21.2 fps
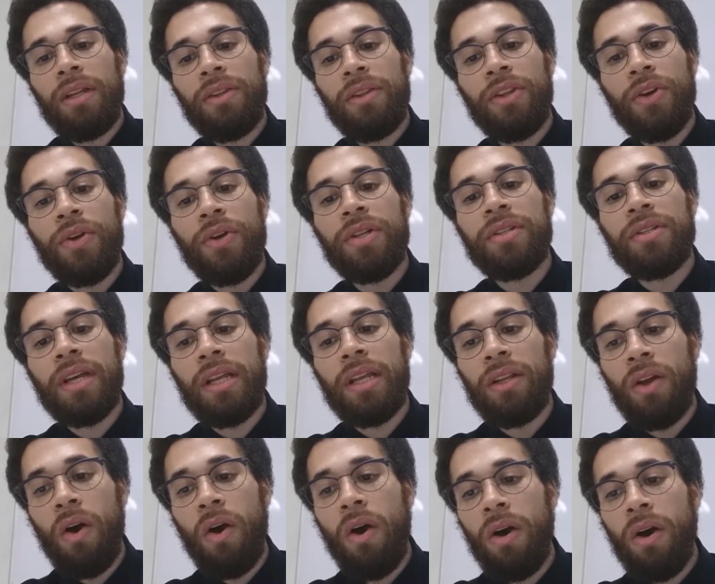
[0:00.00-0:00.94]
there is a
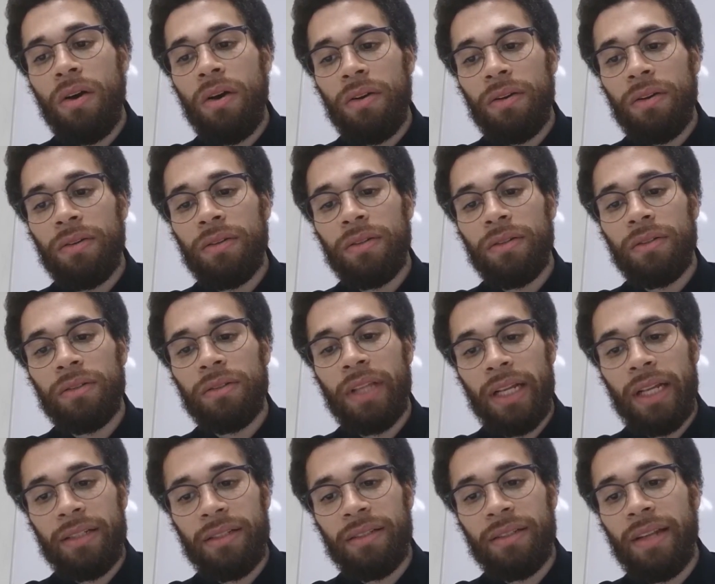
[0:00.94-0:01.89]
law
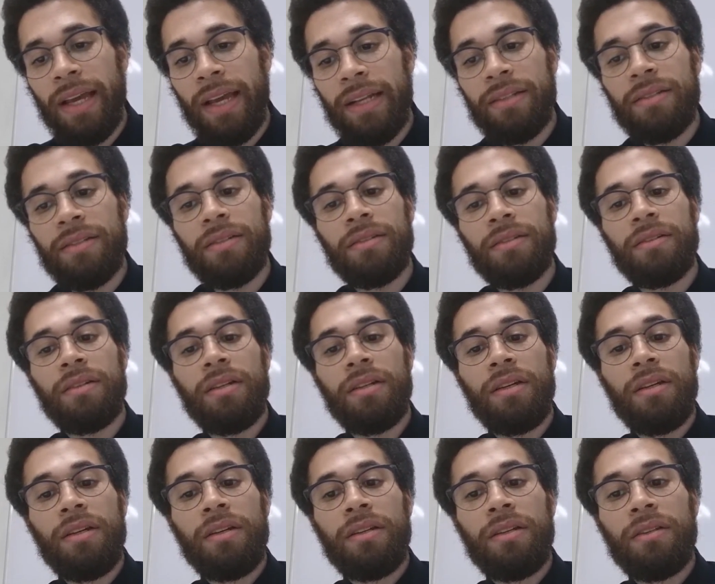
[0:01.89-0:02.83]
that states
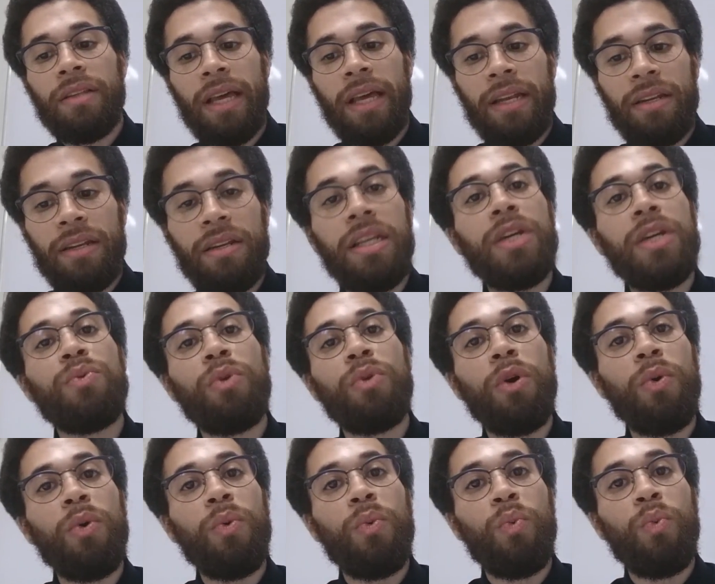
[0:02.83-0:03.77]
that
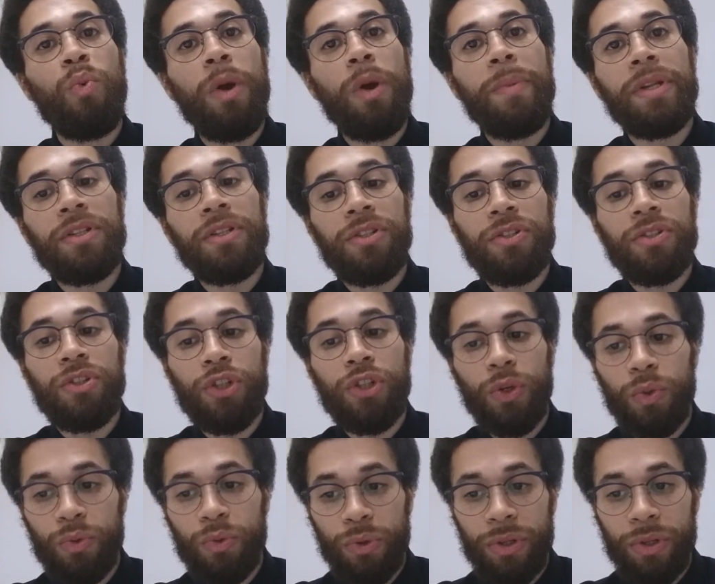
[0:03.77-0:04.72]
Negro women's
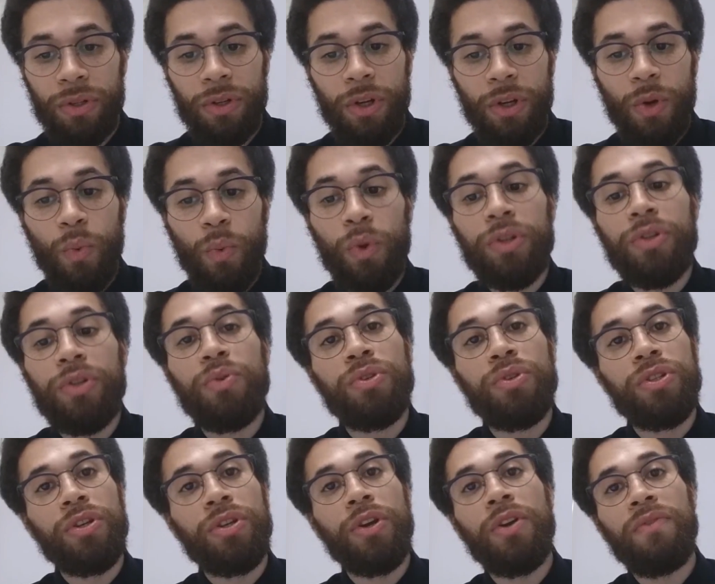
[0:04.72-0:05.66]
children were to
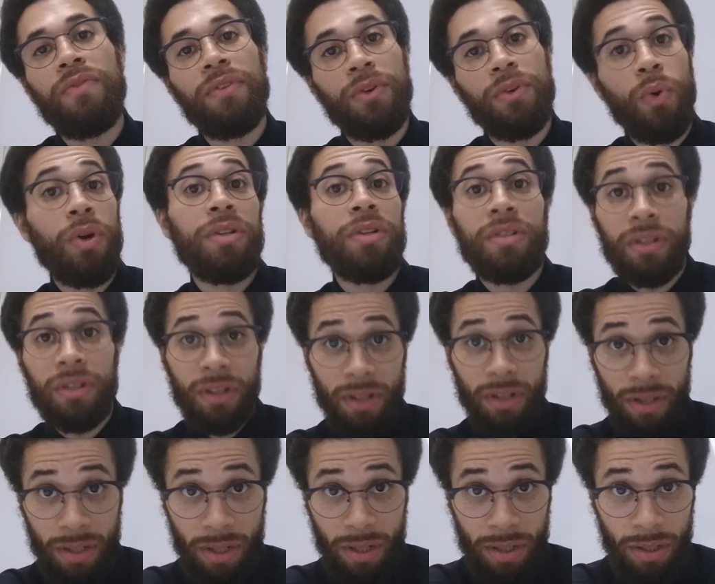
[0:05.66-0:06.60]
serve according
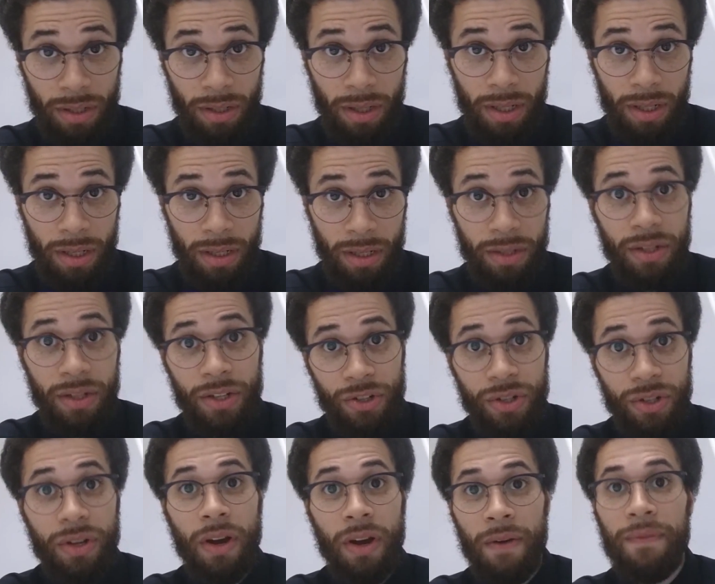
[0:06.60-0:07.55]
to the
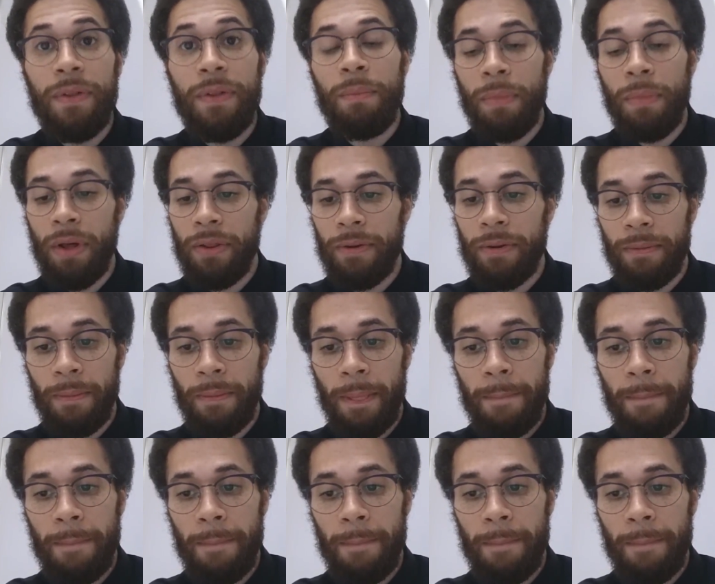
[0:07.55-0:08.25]
condition of the mother.